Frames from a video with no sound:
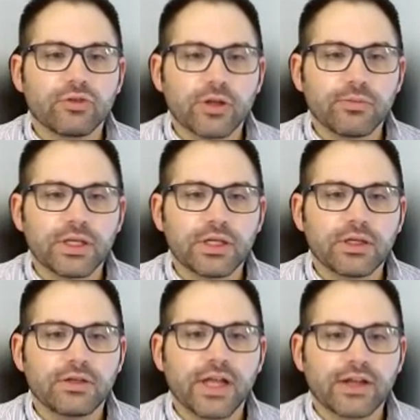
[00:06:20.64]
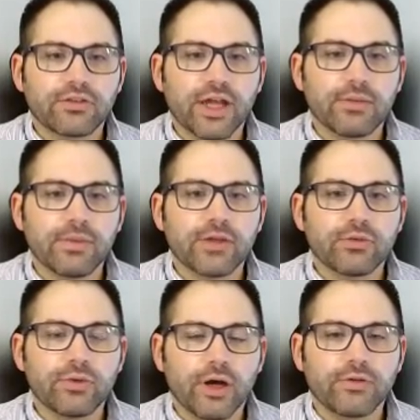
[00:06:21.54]
Join me next time
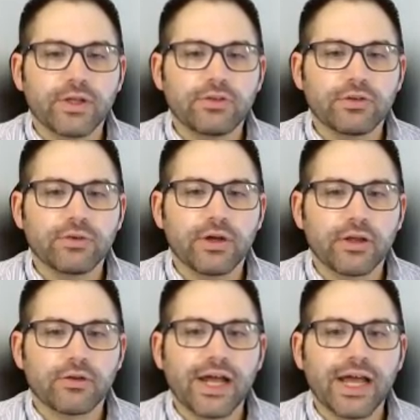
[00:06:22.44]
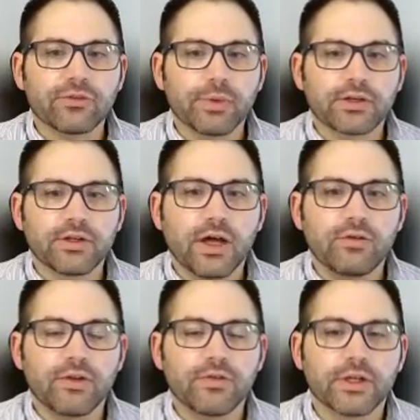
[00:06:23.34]
as we delve into another aspect
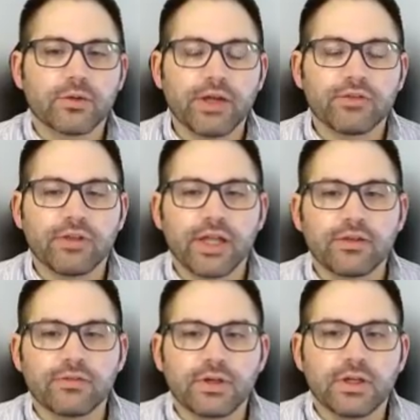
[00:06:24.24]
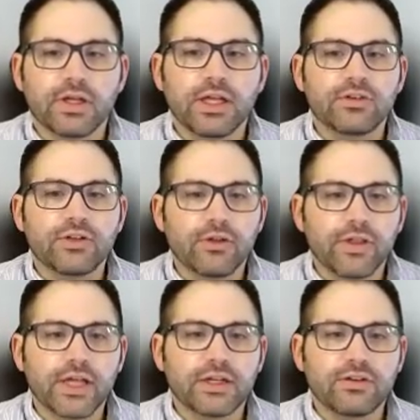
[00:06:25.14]
of living your best life.
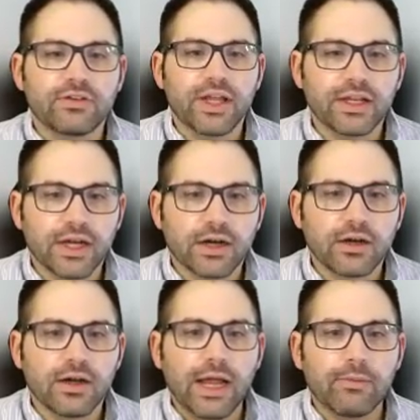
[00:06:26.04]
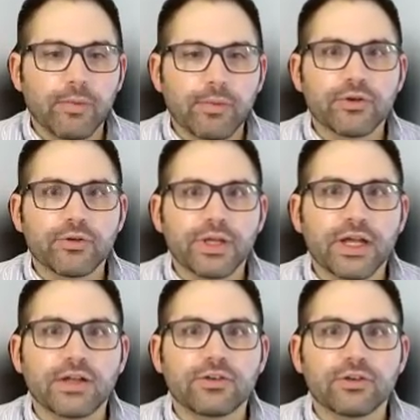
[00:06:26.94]
Until then, take care and remember to be
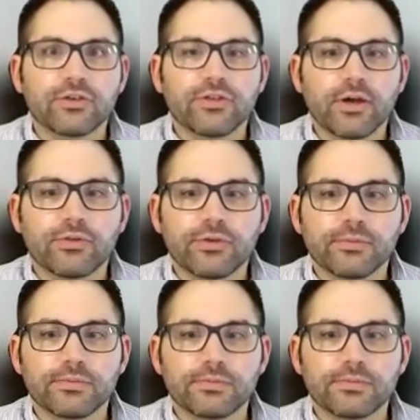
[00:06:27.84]
kind to yourselves.